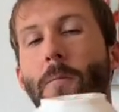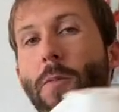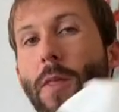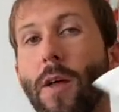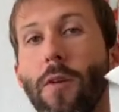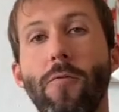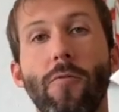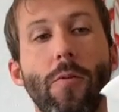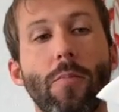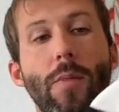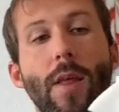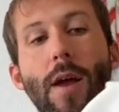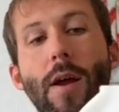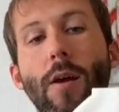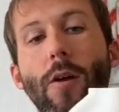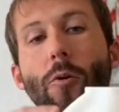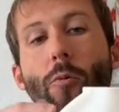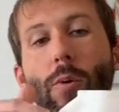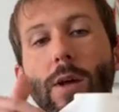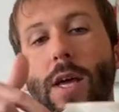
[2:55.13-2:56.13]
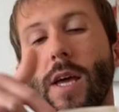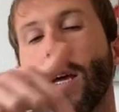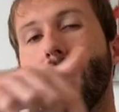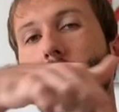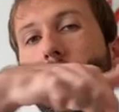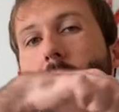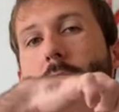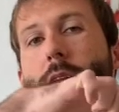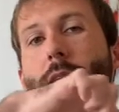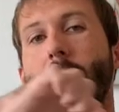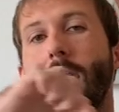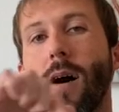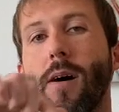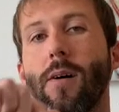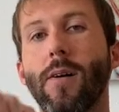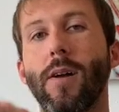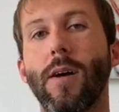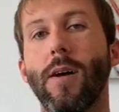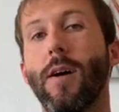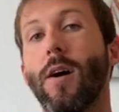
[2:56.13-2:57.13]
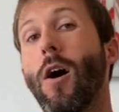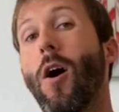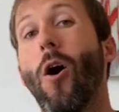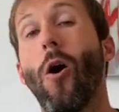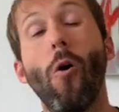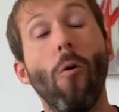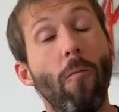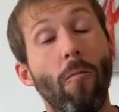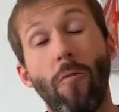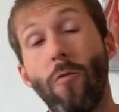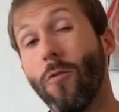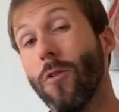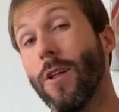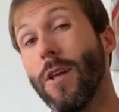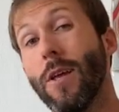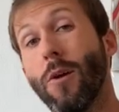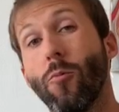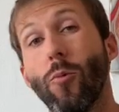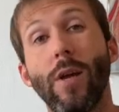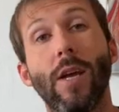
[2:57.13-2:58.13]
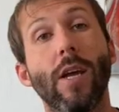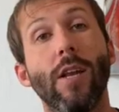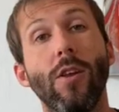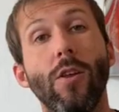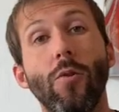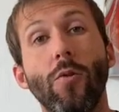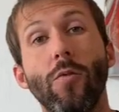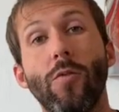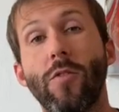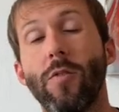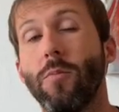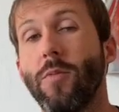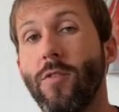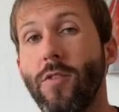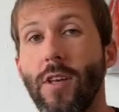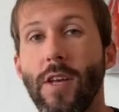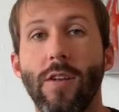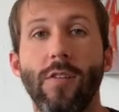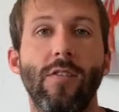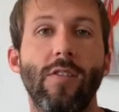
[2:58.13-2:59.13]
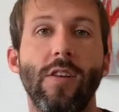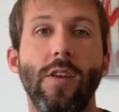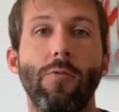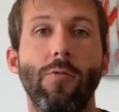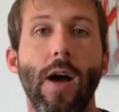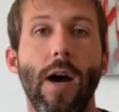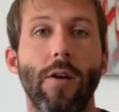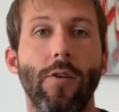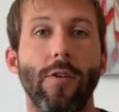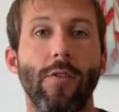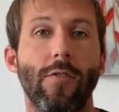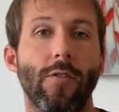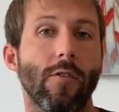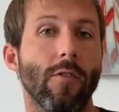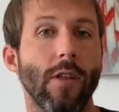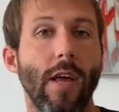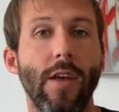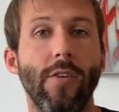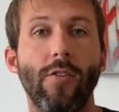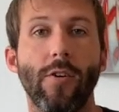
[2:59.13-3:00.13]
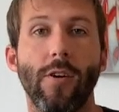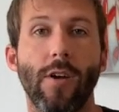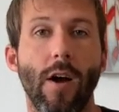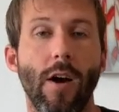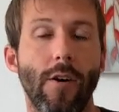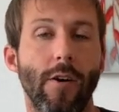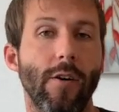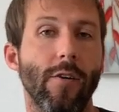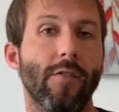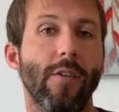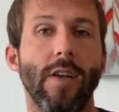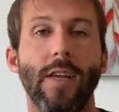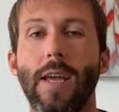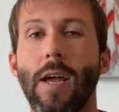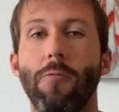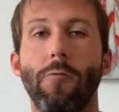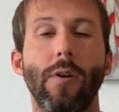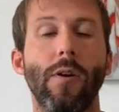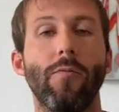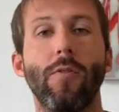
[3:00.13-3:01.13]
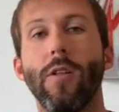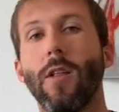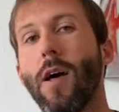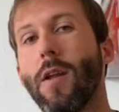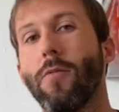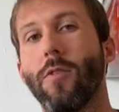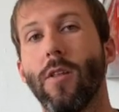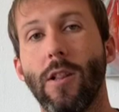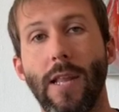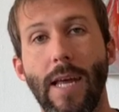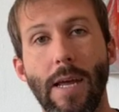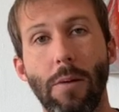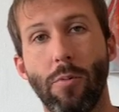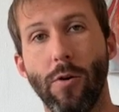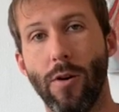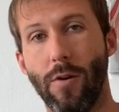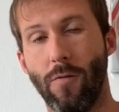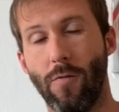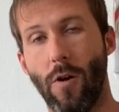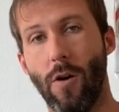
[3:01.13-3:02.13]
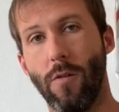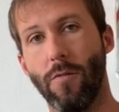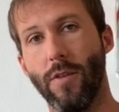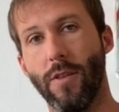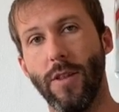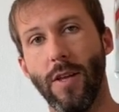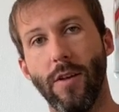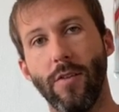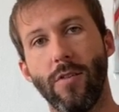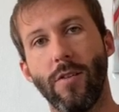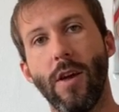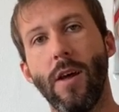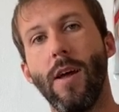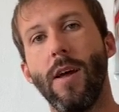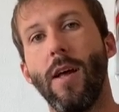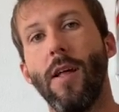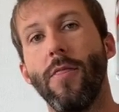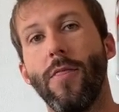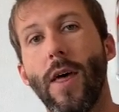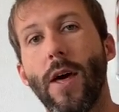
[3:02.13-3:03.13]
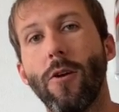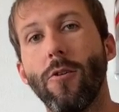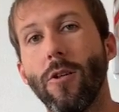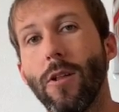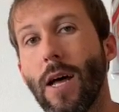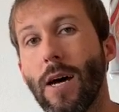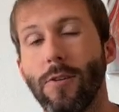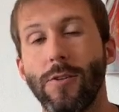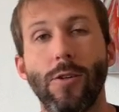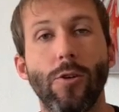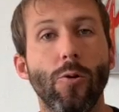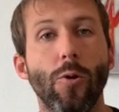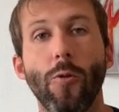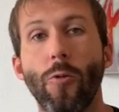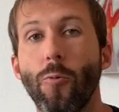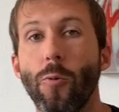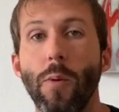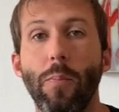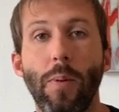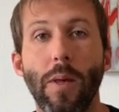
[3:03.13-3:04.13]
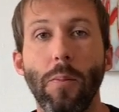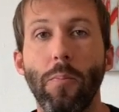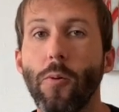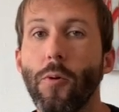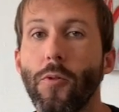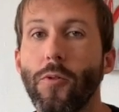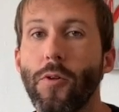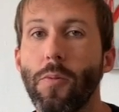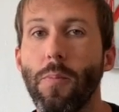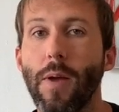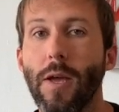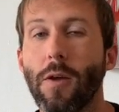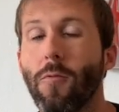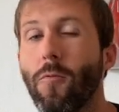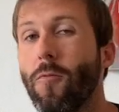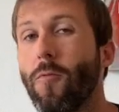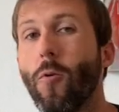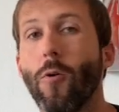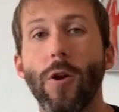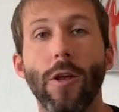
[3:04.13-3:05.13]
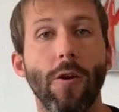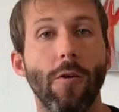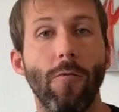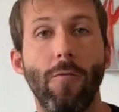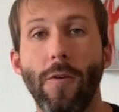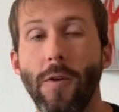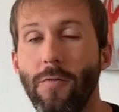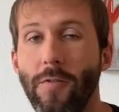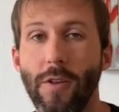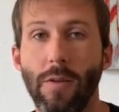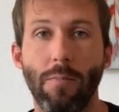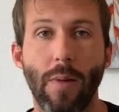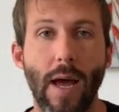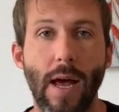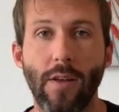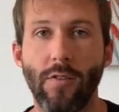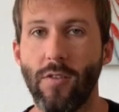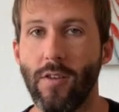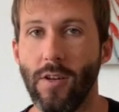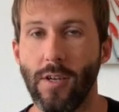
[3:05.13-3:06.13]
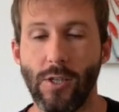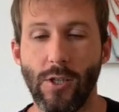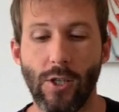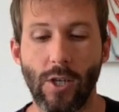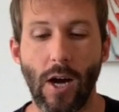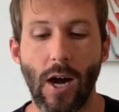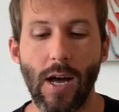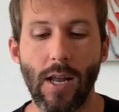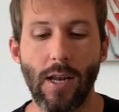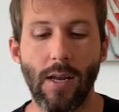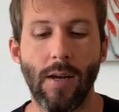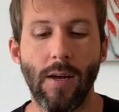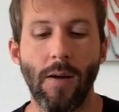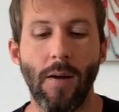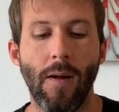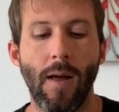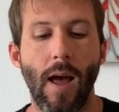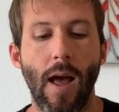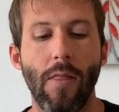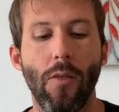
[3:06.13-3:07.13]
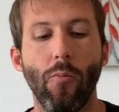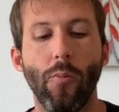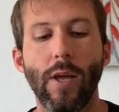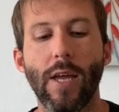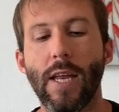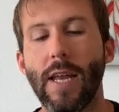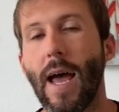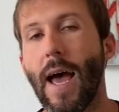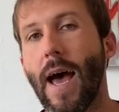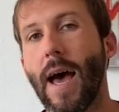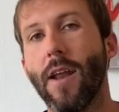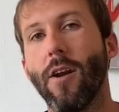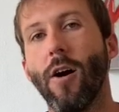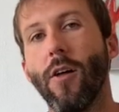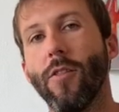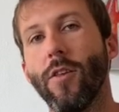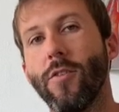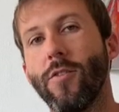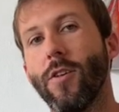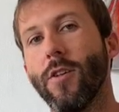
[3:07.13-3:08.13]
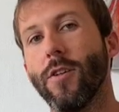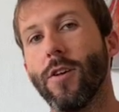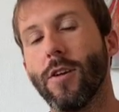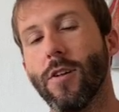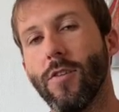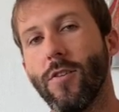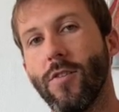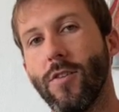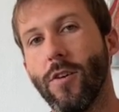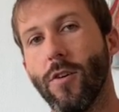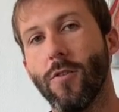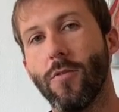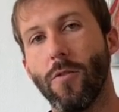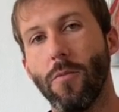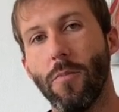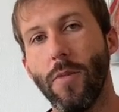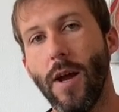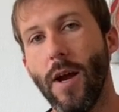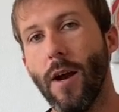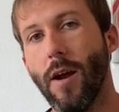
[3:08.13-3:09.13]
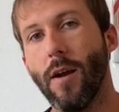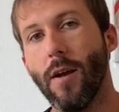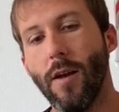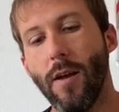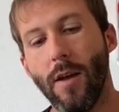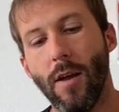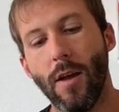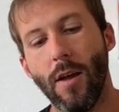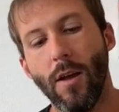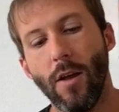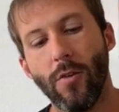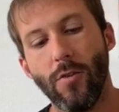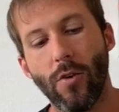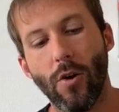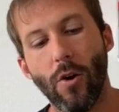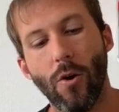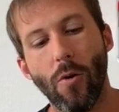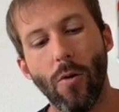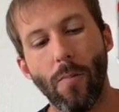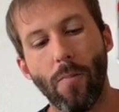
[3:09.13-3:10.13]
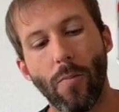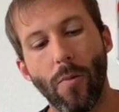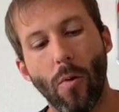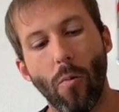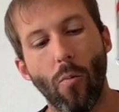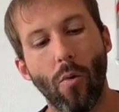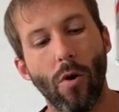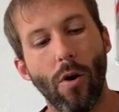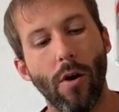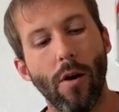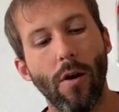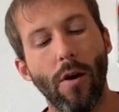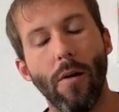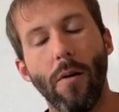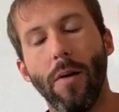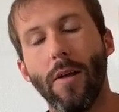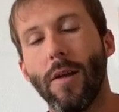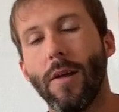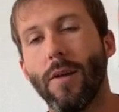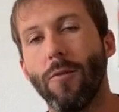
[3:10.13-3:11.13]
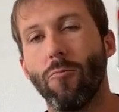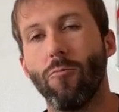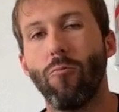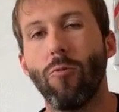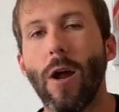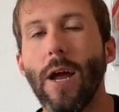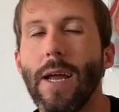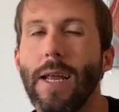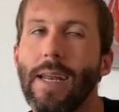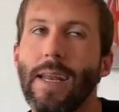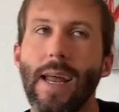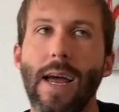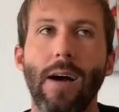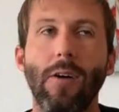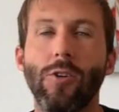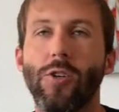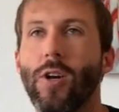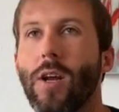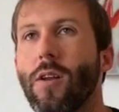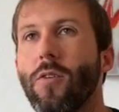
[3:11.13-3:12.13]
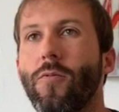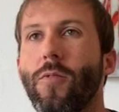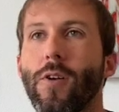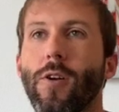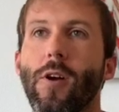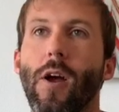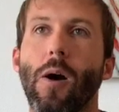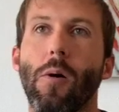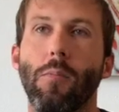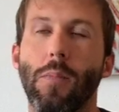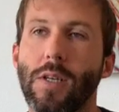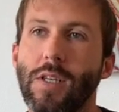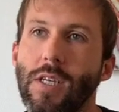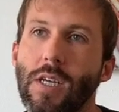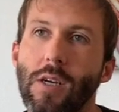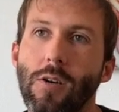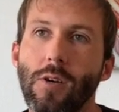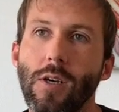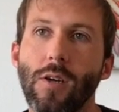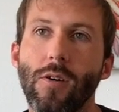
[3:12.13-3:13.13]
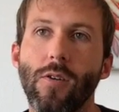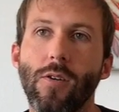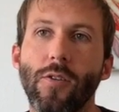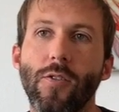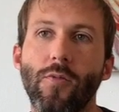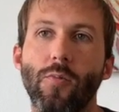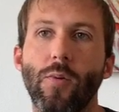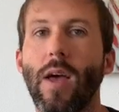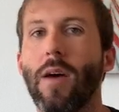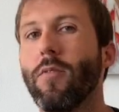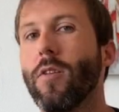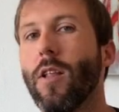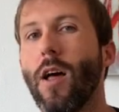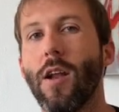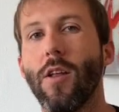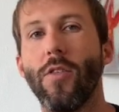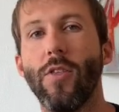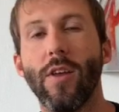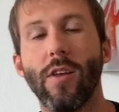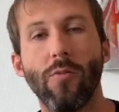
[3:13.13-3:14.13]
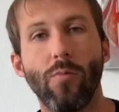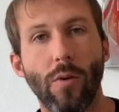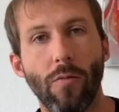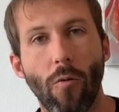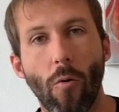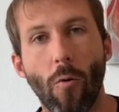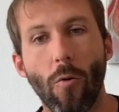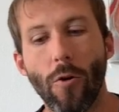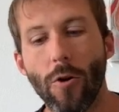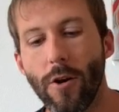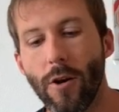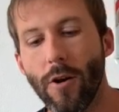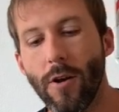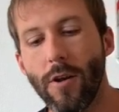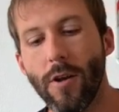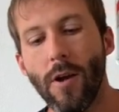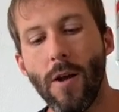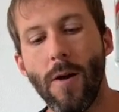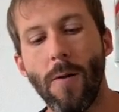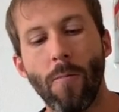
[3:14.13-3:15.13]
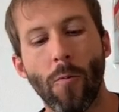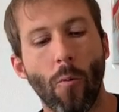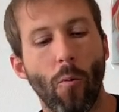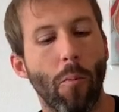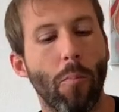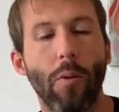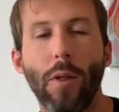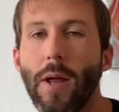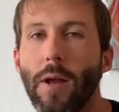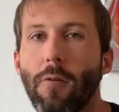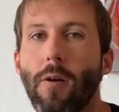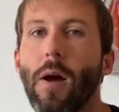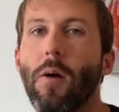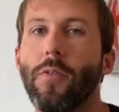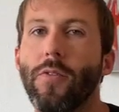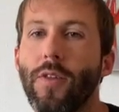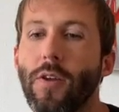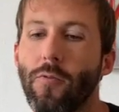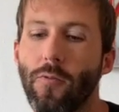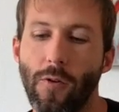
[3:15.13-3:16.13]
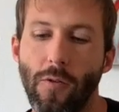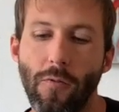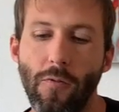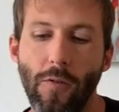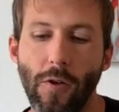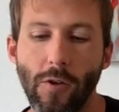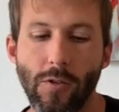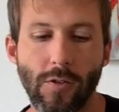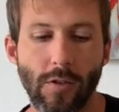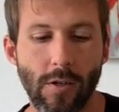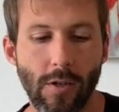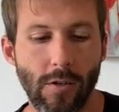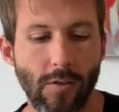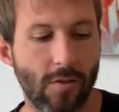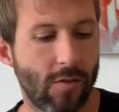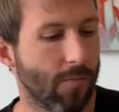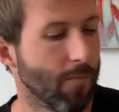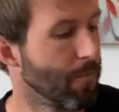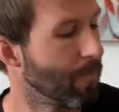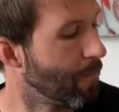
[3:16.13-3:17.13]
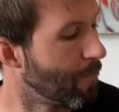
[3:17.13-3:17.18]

Then from there, we can cut it out. Hopefully, we can use some CNC routers or laser cutters and get rid of a lot labor involved in this. That'll allow 2 or 3 people to make 40 or 50 masks in a shot, and then we can add on the silicone seal from there. So we're right now trying to figure out materials. We have a lot of things we've ordered. We're playing around with different filters.